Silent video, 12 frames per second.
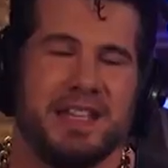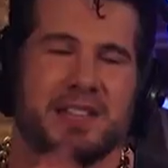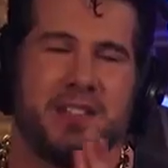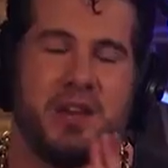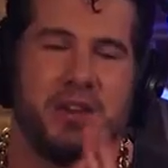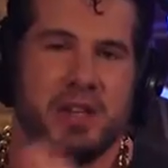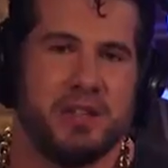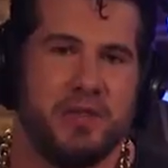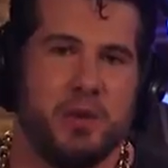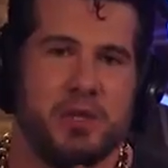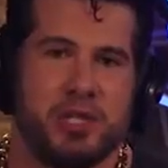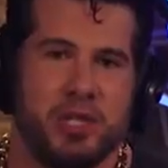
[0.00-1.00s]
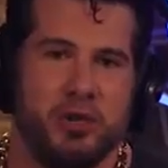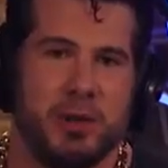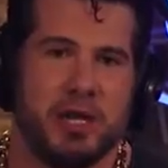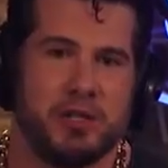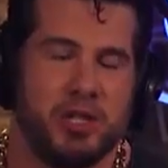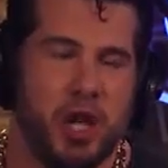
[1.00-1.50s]
he doesn't understand. His view is skewed
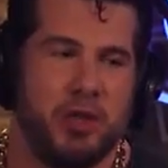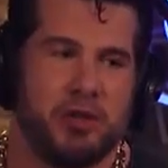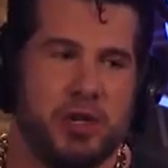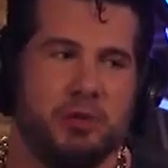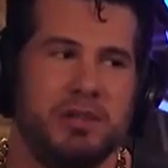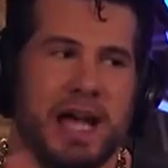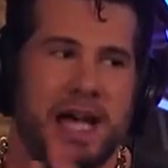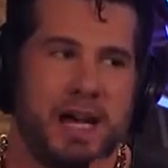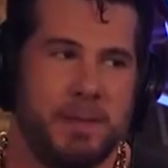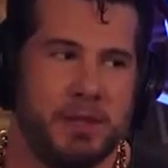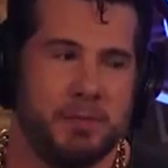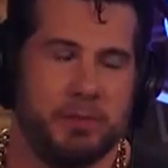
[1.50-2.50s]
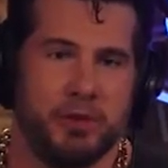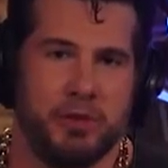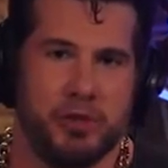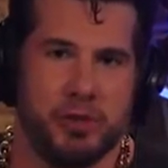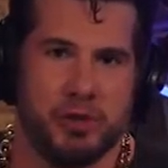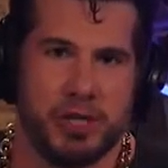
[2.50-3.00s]
because there's no lineup in the
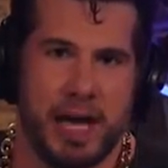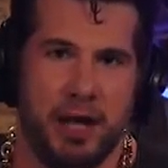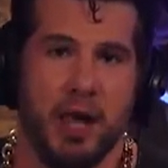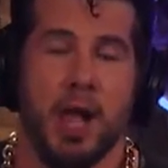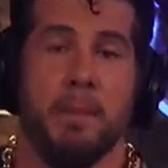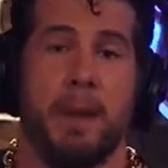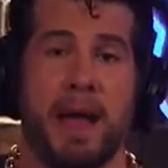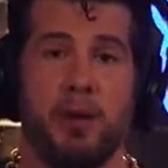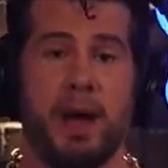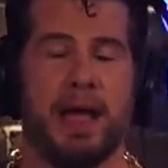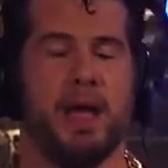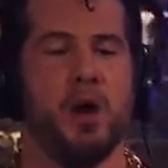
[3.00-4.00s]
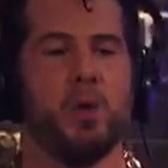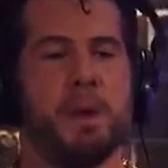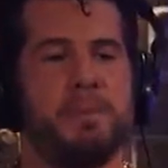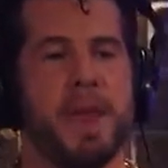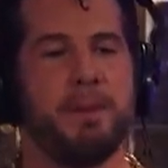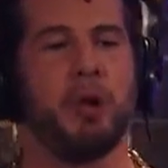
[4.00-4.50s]
prune juice aisle. By the way,
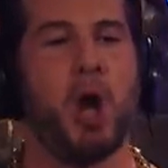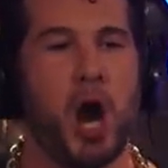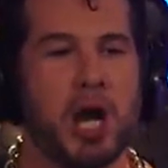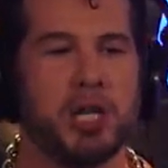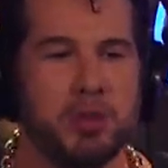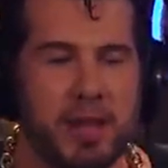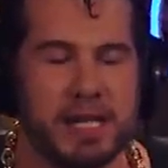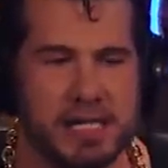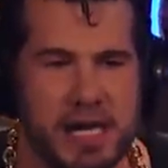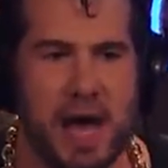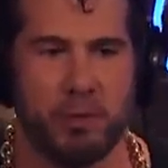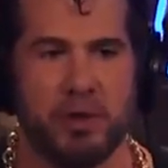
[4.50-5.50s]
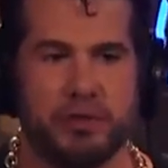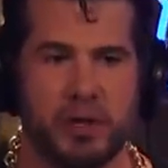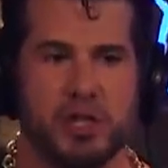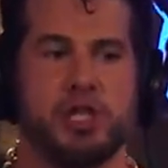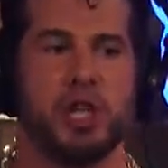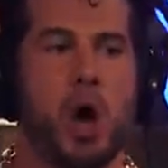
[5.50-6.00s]
when people argue that it's not real,
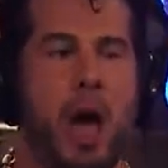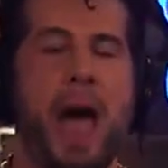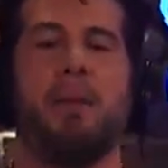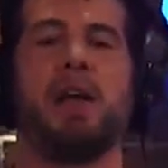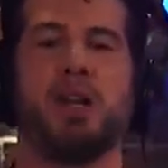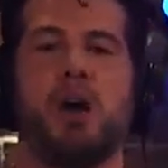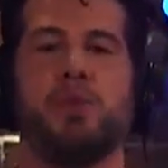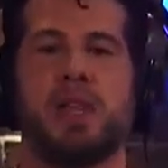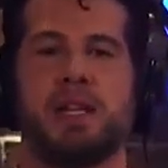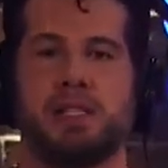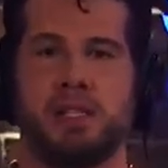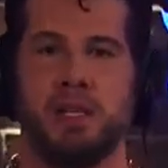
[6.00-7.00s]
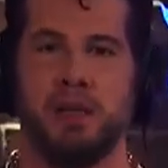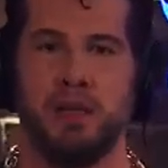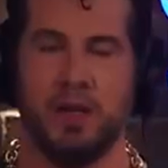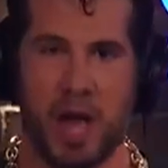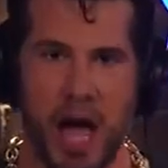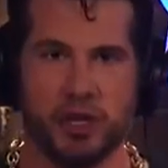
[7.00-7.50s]
do you know how I know that it's
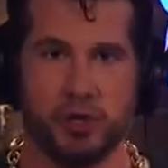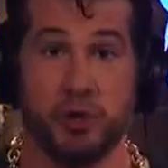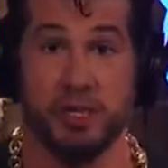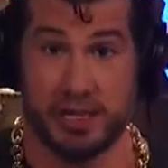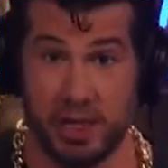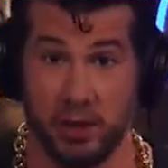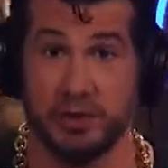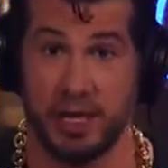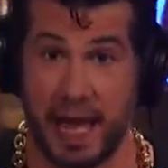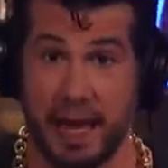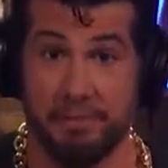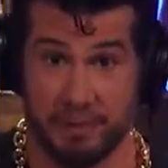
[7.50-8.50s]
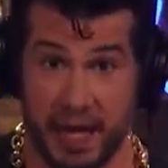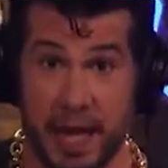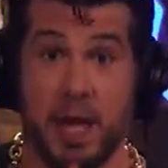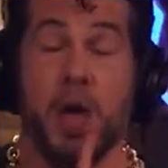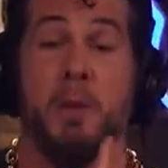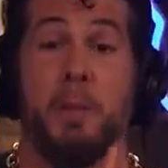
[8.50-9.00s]
not true? Still today,
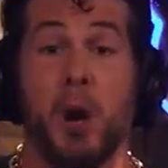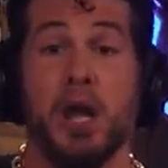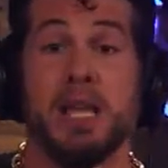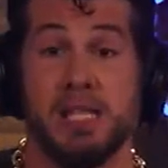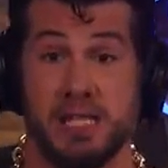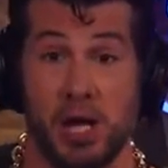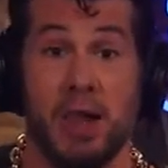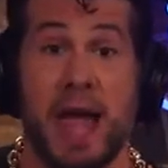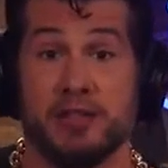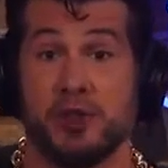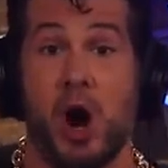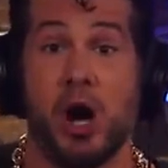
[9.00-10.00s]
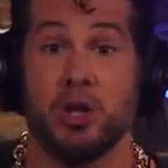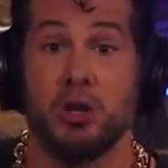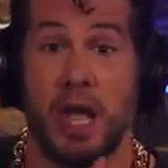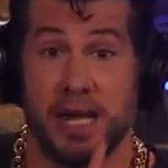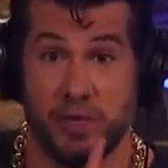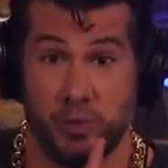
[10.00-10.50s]
okay? Bernie still has an
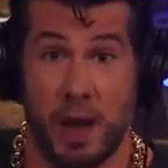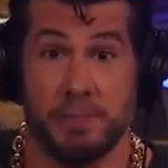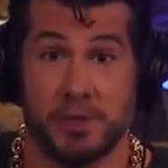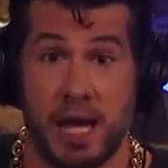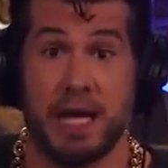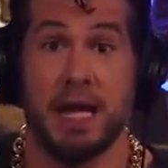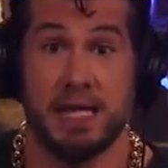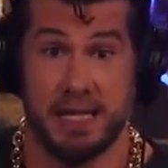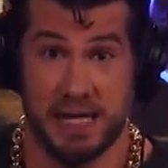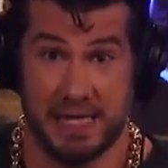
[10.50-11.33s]
article on his website